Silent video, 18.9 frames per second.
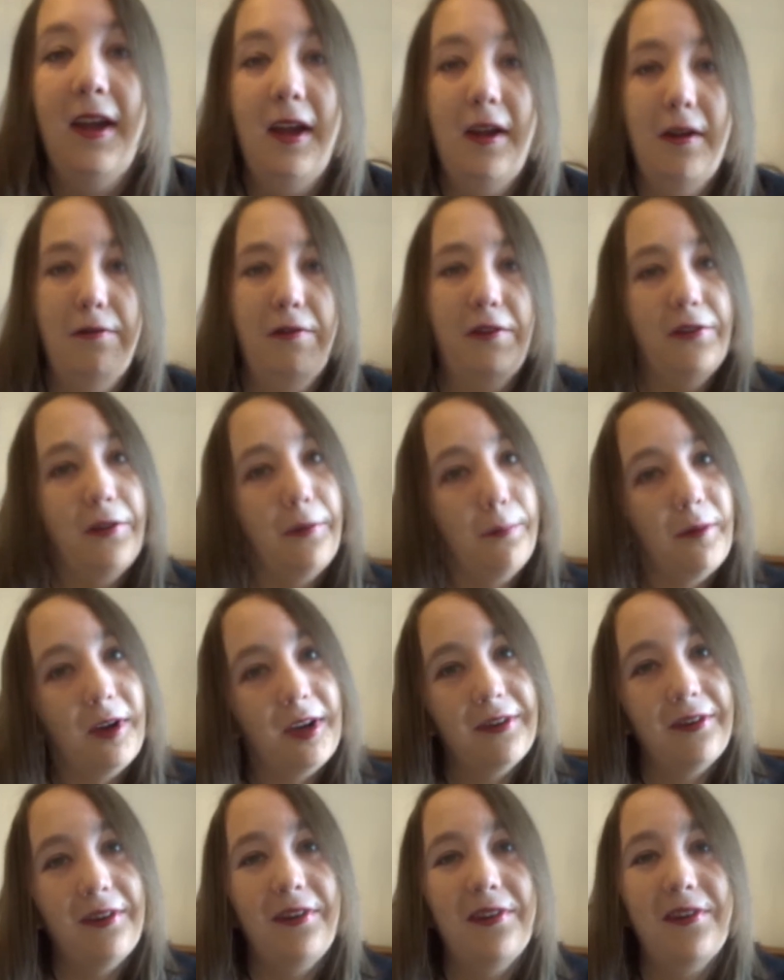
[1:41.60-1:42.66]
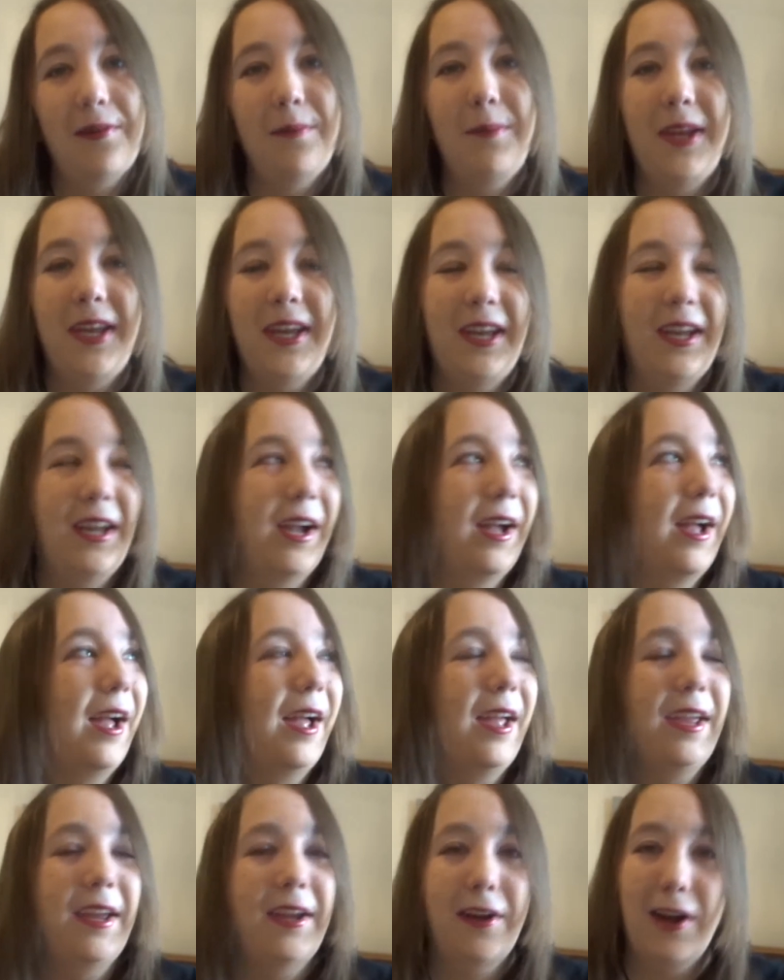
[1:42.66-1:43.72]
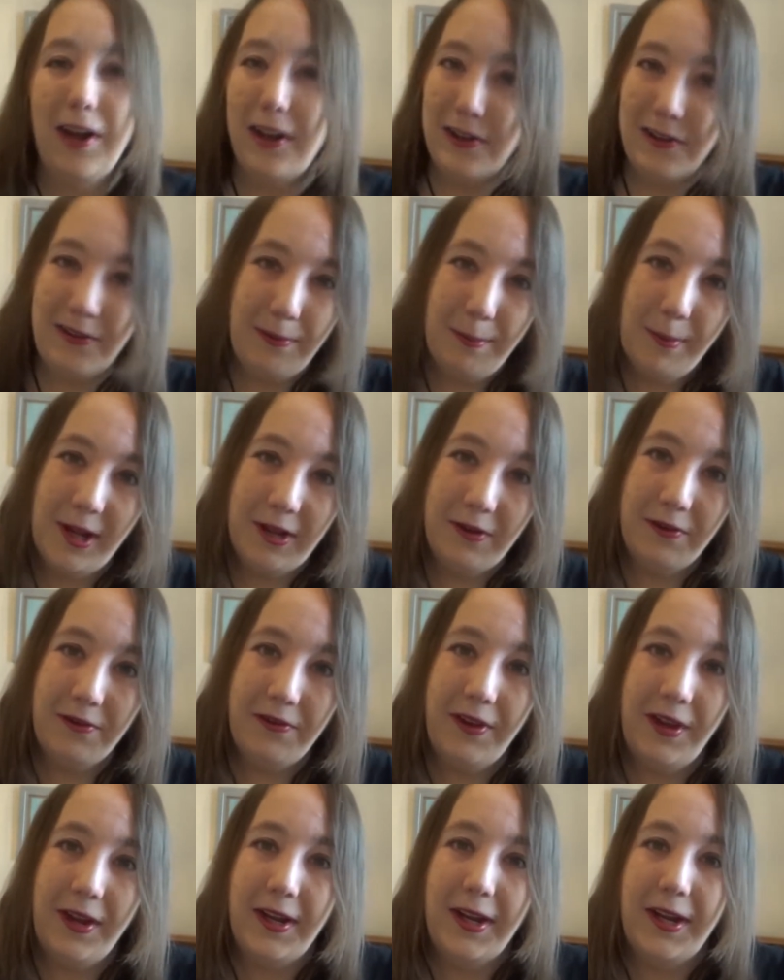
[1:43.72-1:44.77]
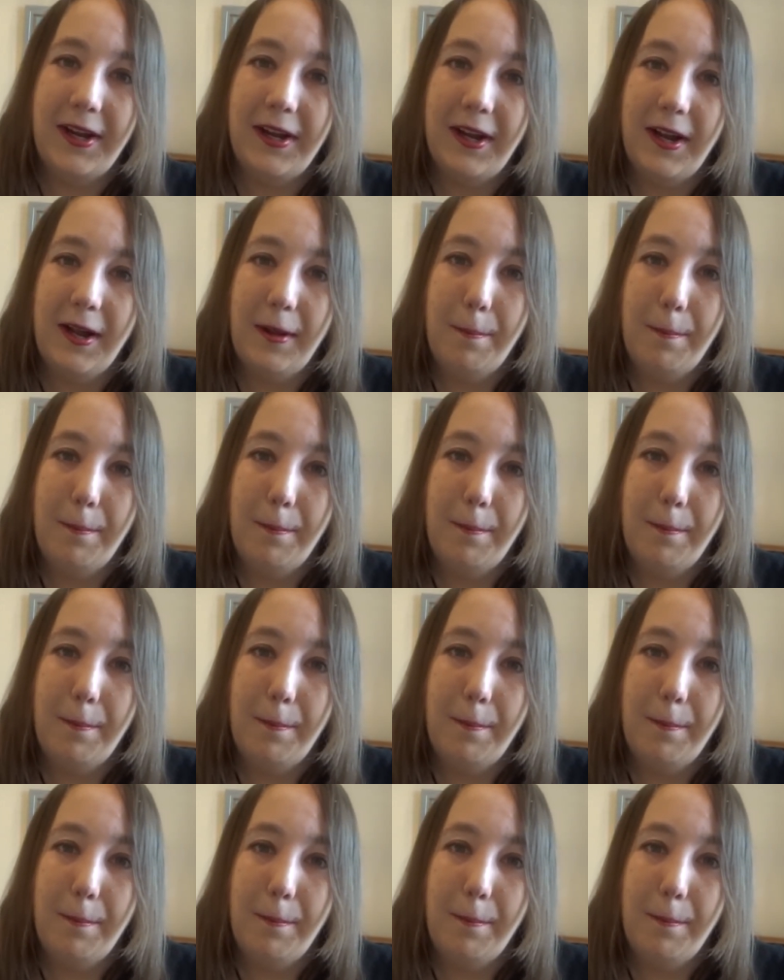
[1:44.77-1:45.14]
For some reason, to me it kind of smells like